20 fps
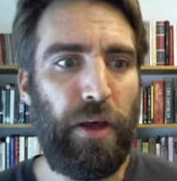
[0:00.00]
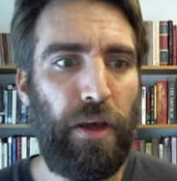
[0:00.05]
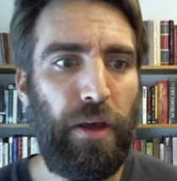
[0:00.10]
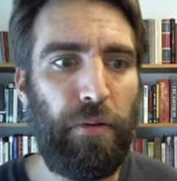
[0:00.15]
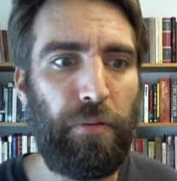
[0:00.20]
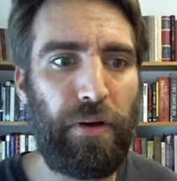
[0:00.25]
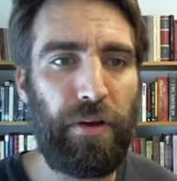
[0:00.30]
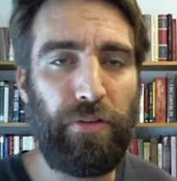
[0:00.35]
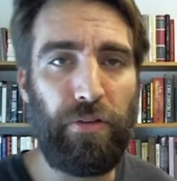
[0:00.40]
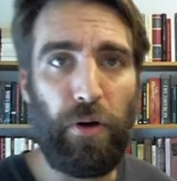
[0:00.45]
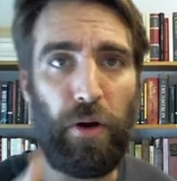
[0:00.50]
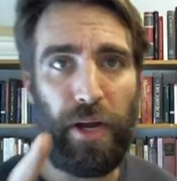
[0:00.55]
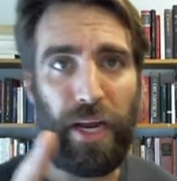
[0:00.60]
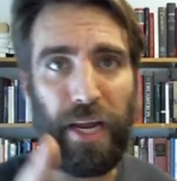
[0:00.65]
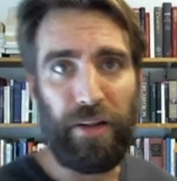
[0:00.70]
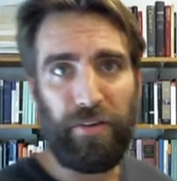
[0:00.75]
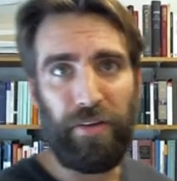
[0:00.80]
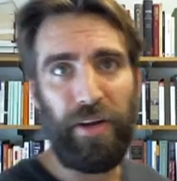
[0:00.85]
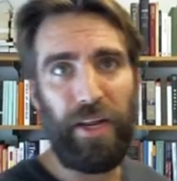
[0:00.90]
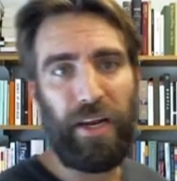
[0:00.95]
Because the
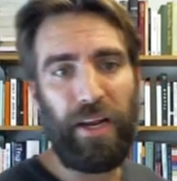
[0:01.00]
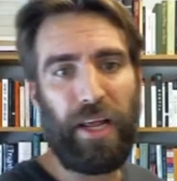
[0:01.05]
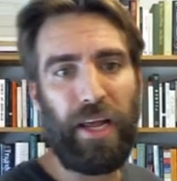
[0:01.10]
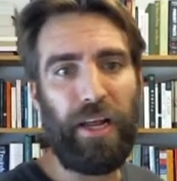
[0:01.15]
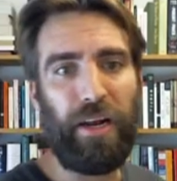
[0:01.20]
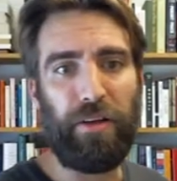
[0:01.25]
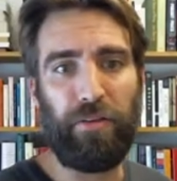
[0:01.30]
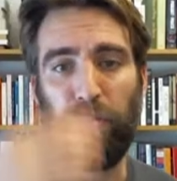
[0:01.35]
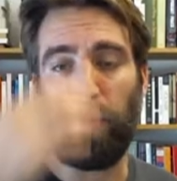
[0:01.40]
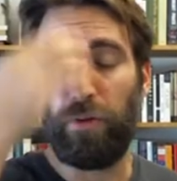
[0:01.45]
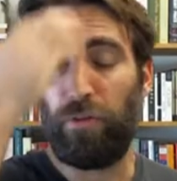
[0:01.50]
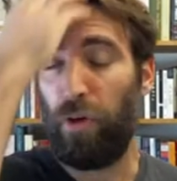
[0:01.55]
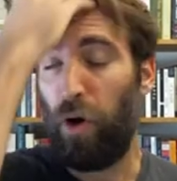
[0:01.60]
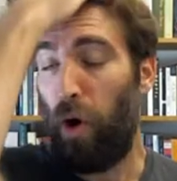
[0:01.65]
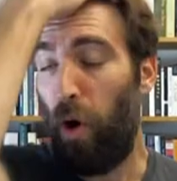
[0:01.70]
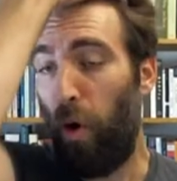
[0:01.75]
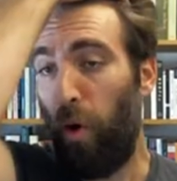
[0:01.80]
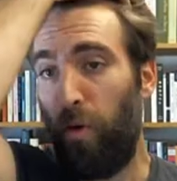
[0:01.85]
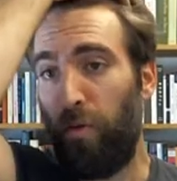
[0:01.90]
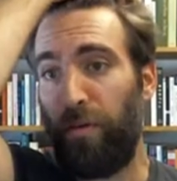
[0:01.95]
Antoninianus was
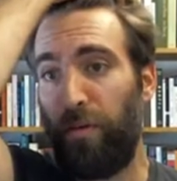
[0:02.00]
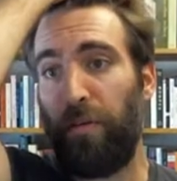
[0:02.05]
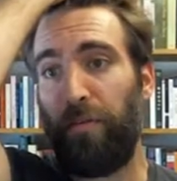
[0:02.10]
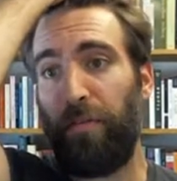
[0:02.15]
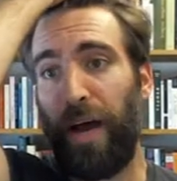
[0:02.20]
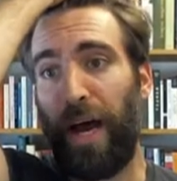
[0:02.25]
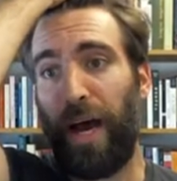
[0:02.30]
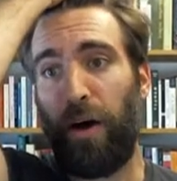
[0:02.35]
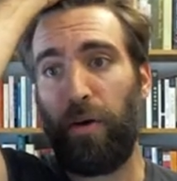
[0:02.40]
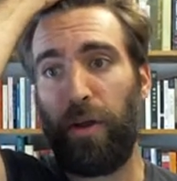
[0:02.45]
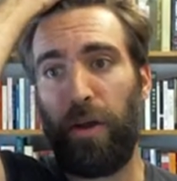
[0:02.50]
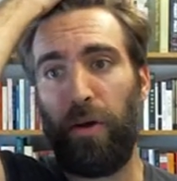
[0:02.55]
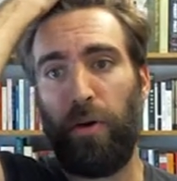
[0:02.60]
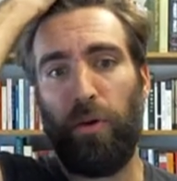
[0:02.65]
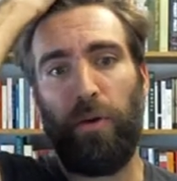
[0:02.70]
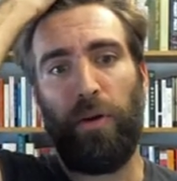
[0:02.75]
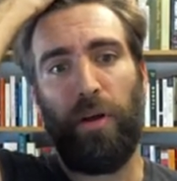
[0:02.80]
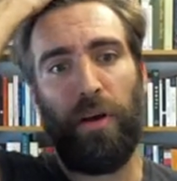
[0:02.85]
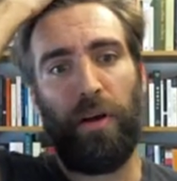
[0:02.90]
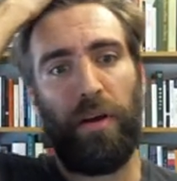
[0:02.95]
overvalued,